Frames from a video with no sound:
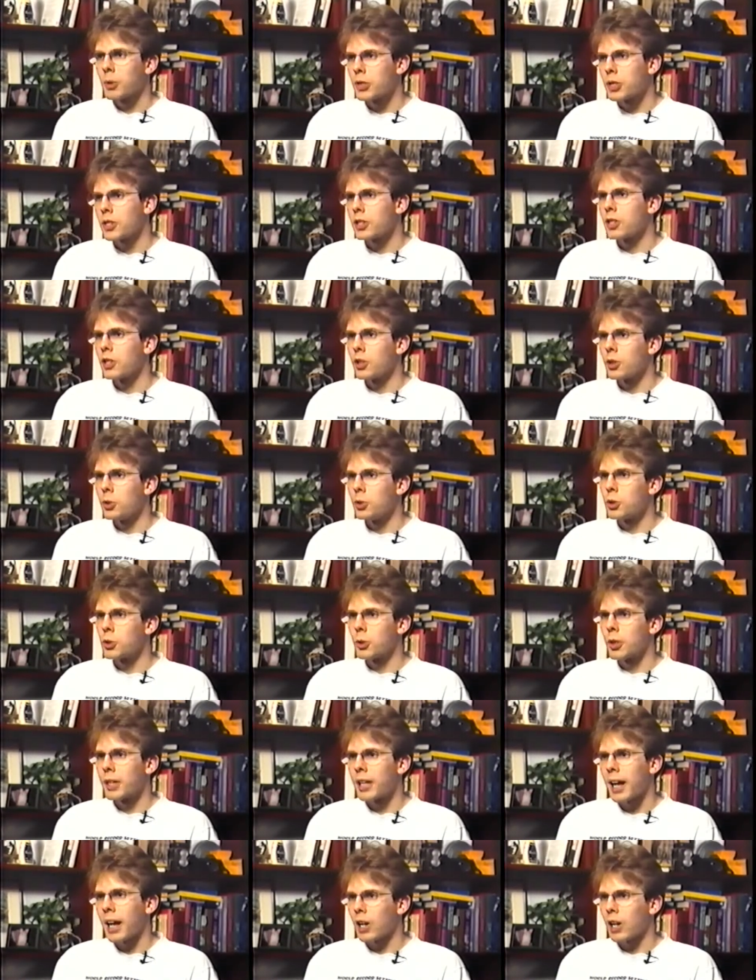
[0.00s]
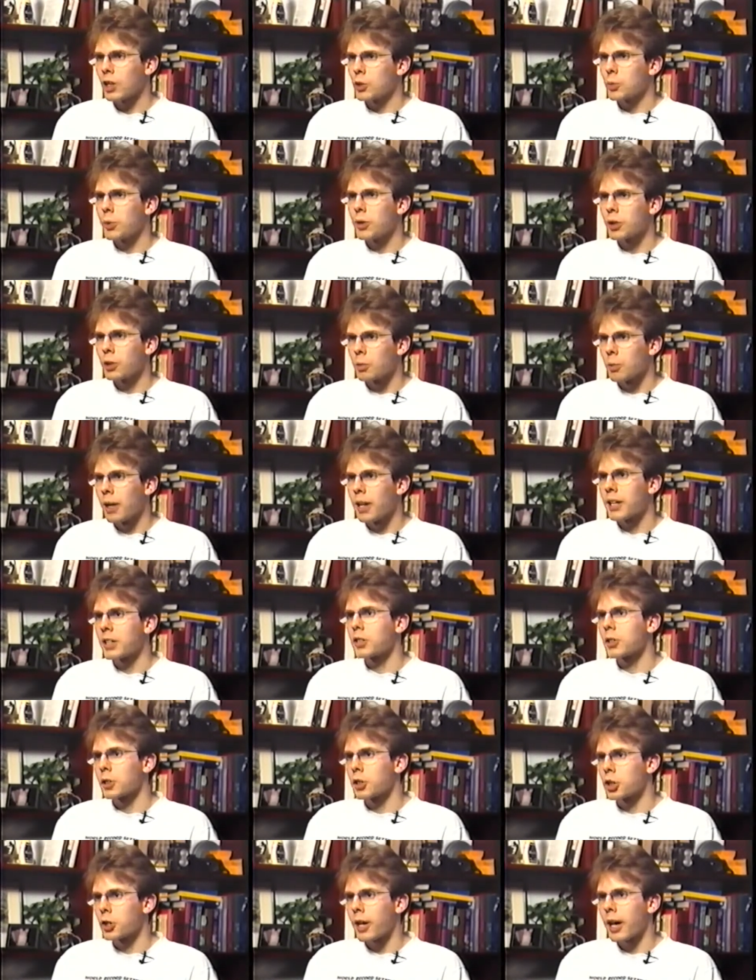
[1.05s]
persistent user accounts where your ranks
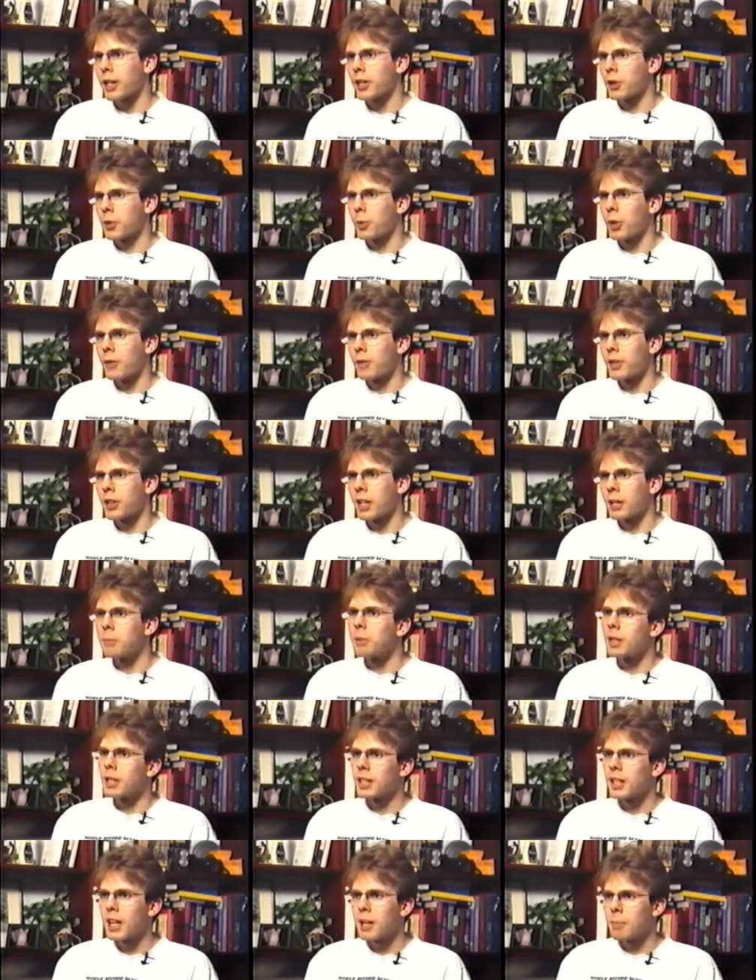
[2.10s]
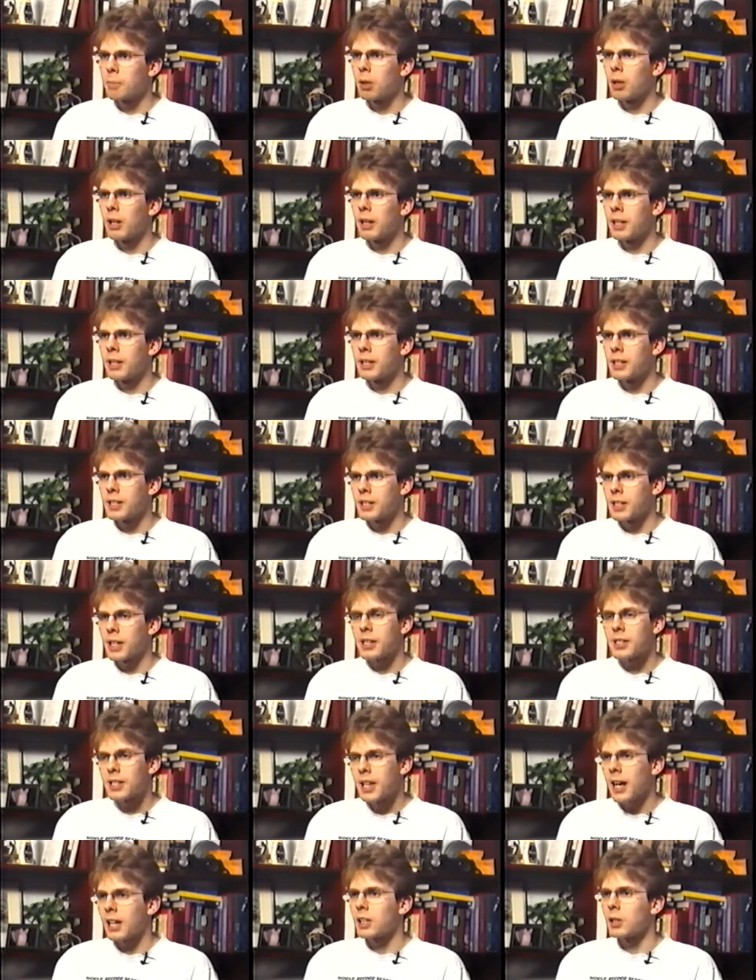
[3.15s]
are tracked through everything, but the gameplay is
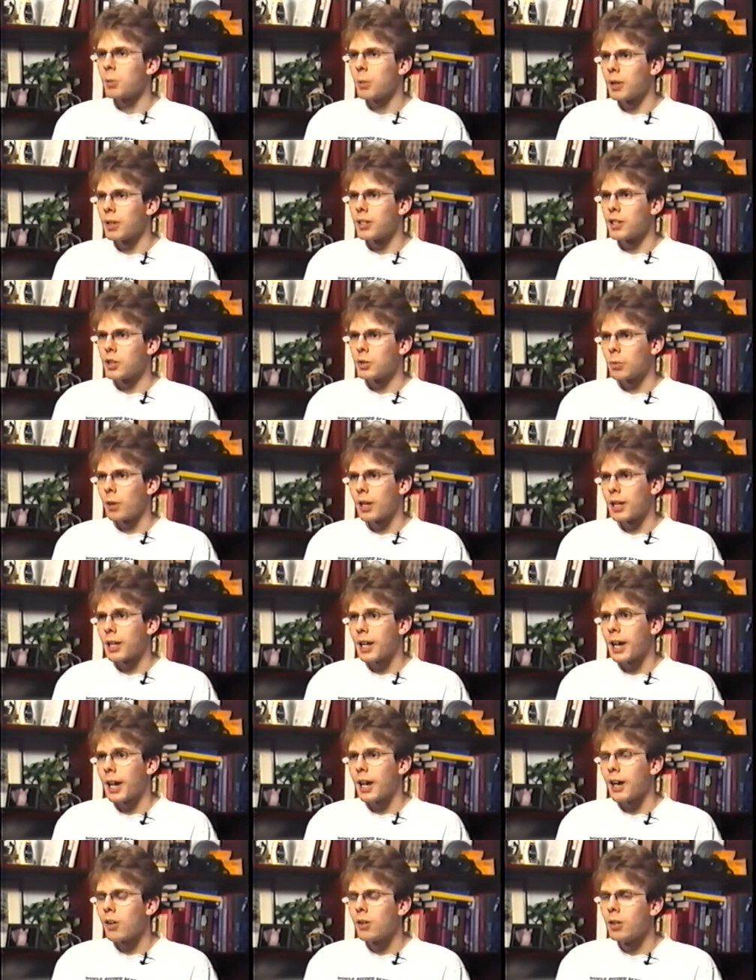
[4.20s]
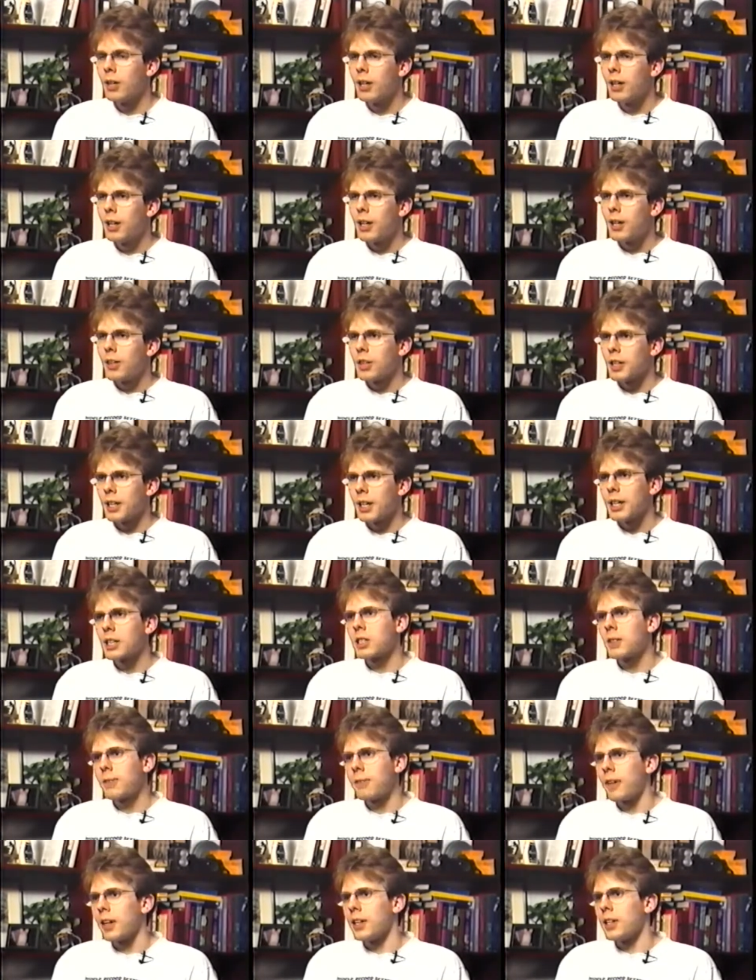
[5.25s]
exactly what it is right now. The
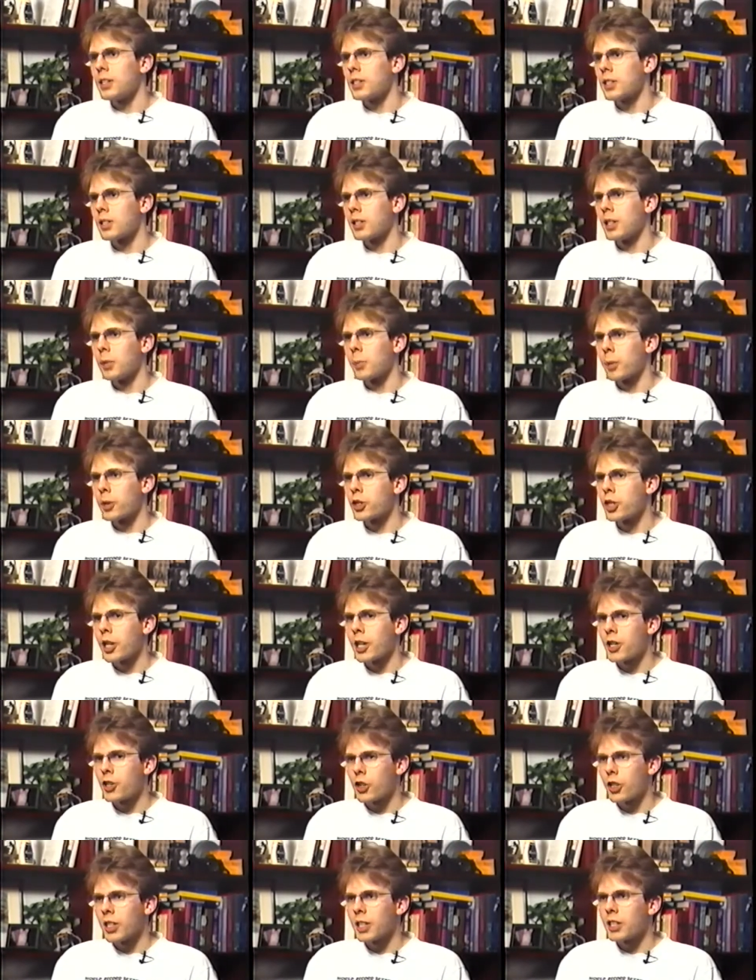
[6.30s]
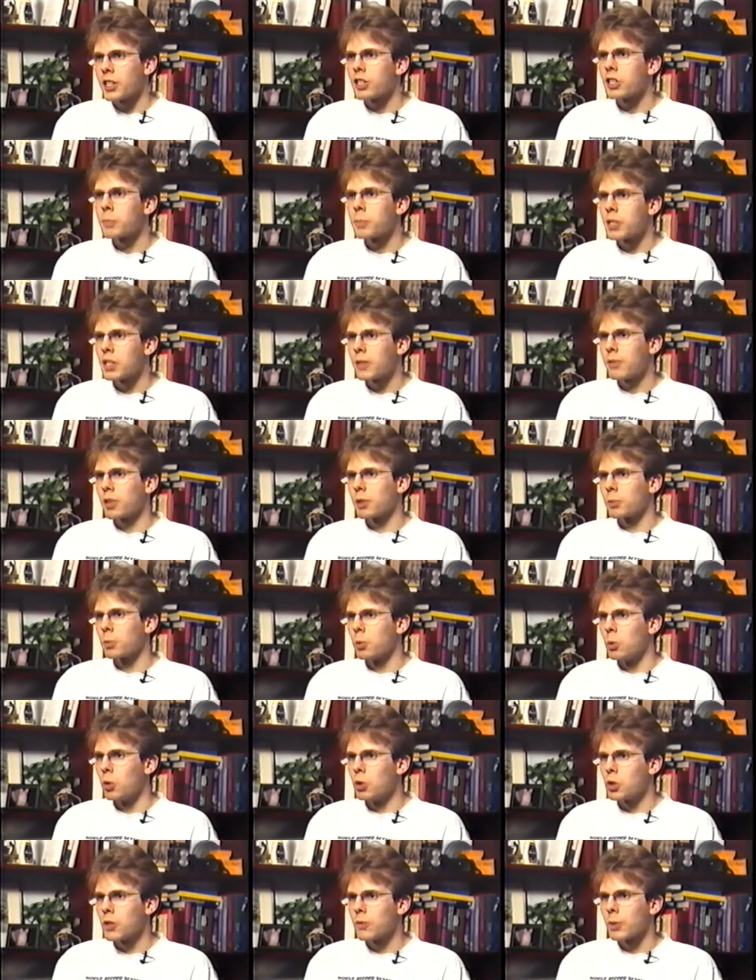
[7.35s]
next phase that we're changing is specific
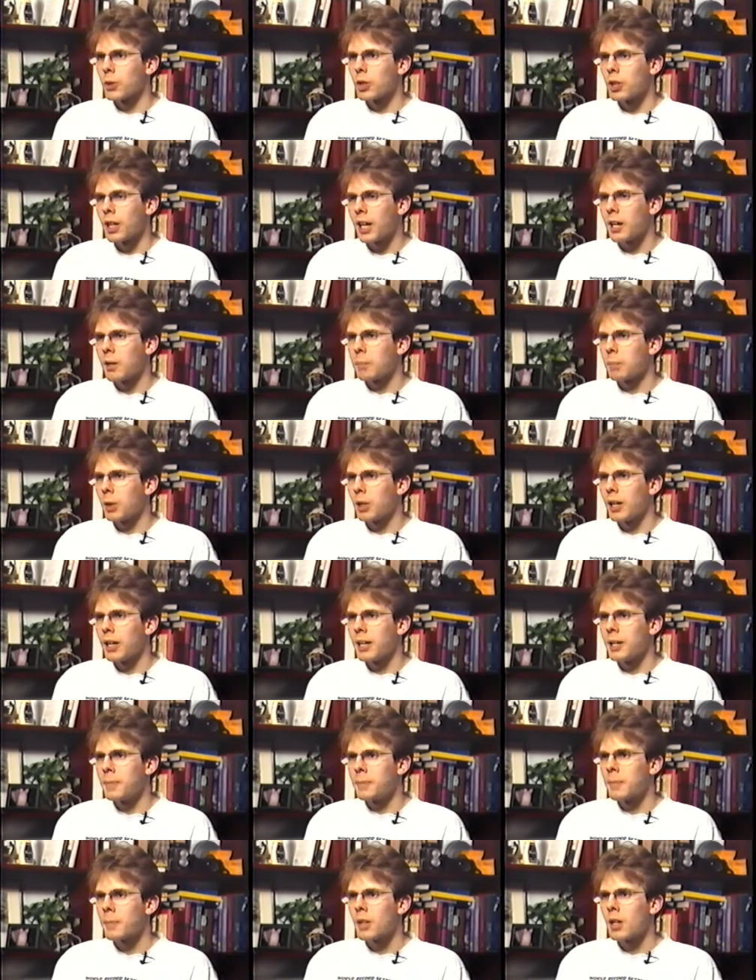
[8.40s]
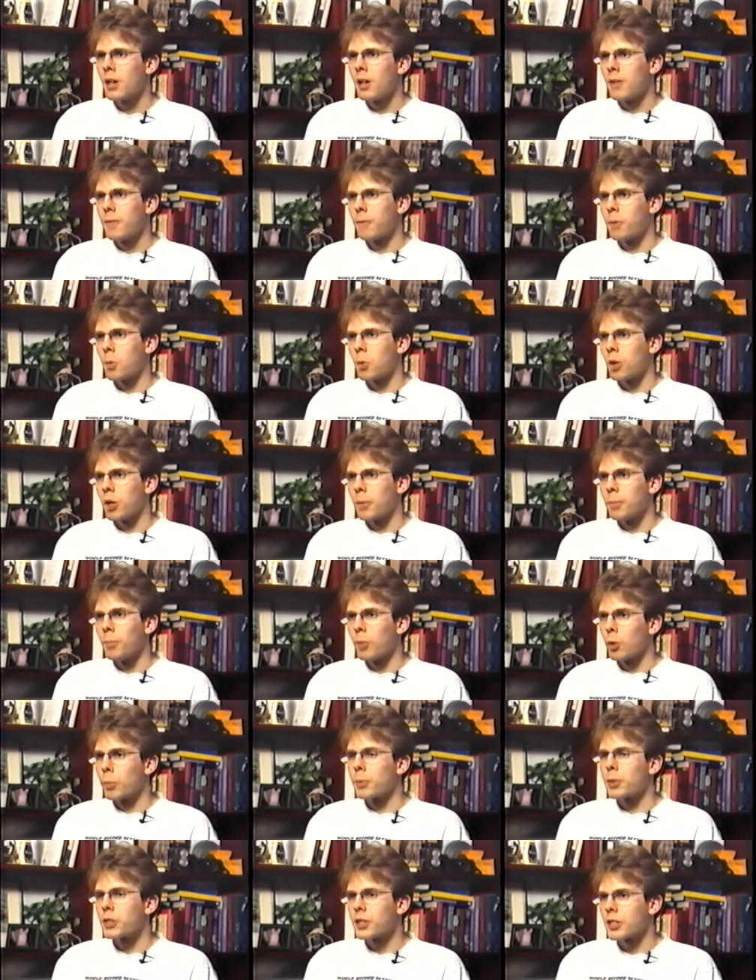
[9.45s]
rules for clan play, for
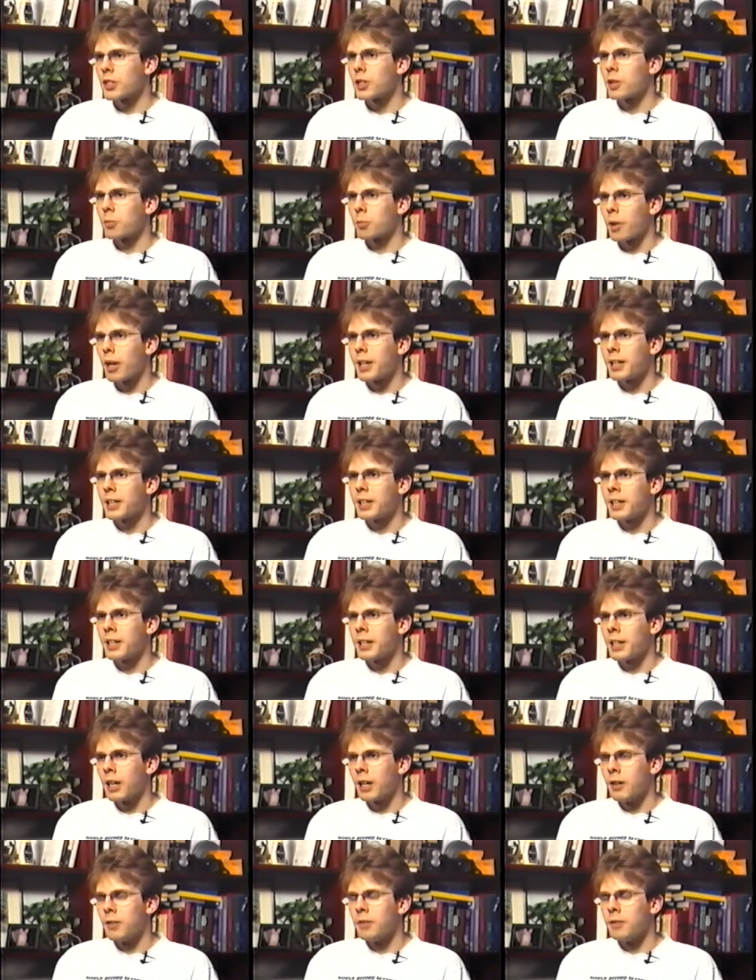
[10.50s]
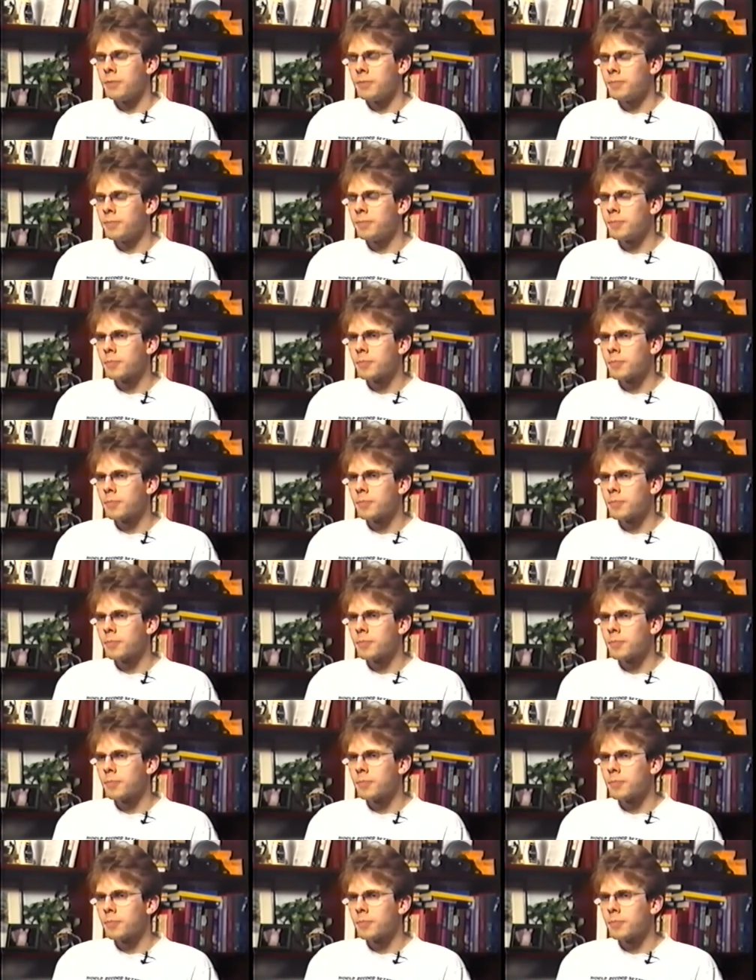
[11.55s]
more persistent ranking of